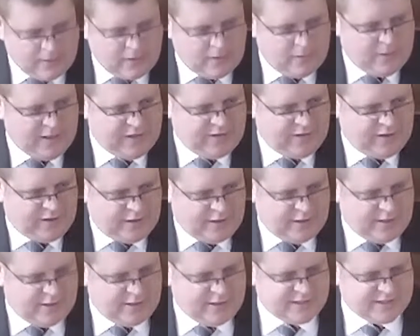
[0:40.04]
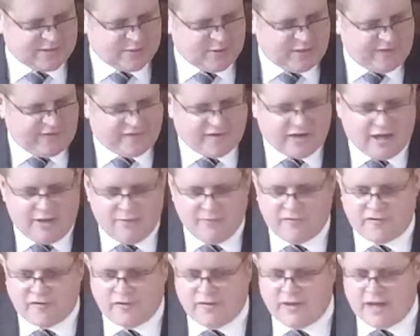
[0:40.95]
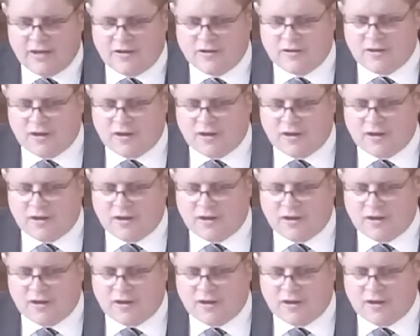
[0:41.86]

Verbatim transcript: whether, as we've come to the end of the